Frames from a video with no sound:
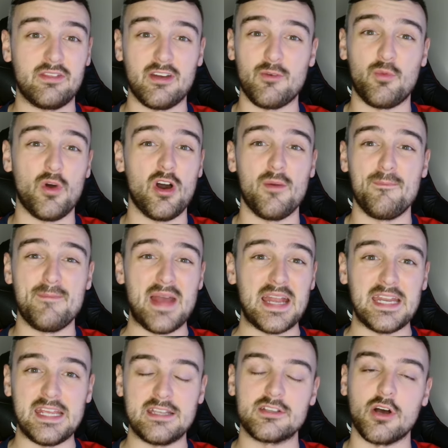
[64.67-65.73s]
there weren't
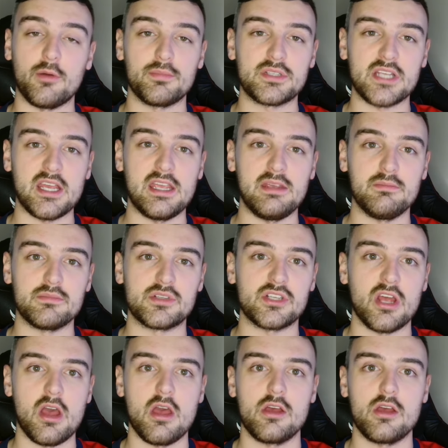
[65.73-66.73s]
many top teams.